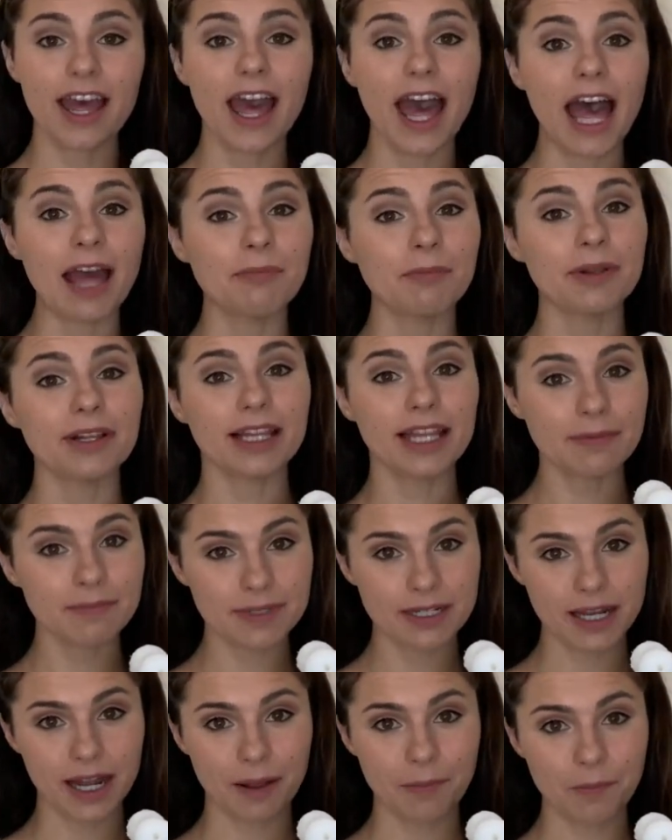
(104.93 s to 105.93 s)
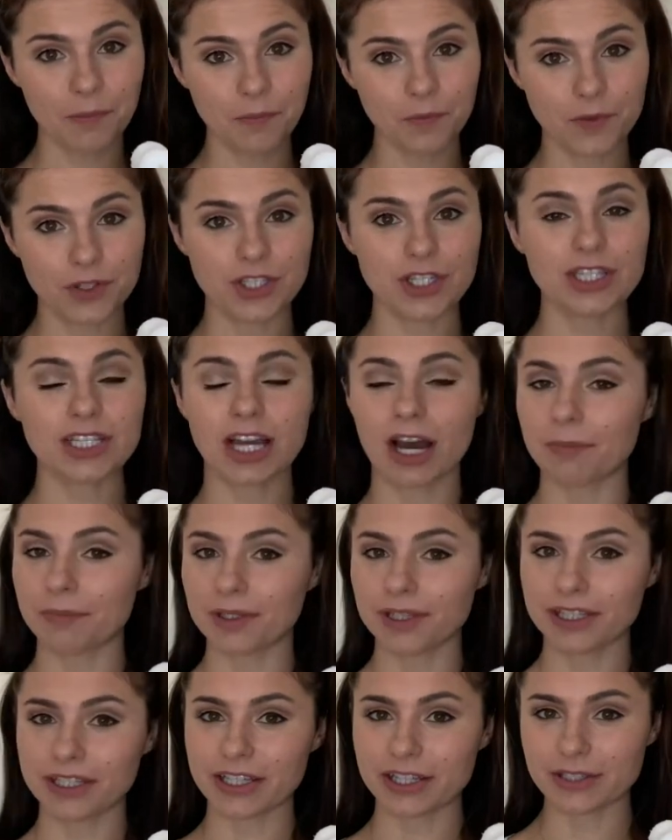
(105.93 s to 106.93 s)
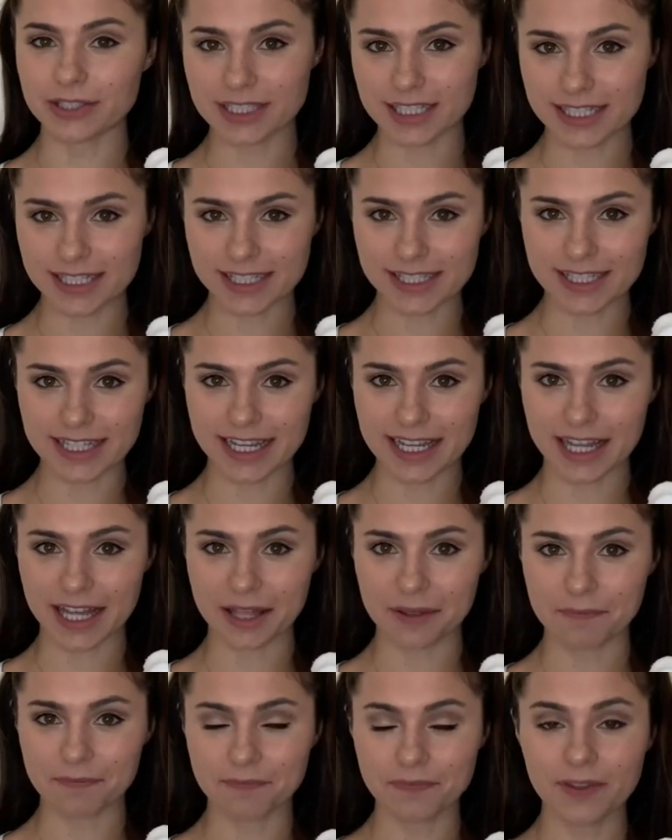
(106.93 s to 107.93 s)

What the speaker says: and molybdenum, which is commonly used in steel.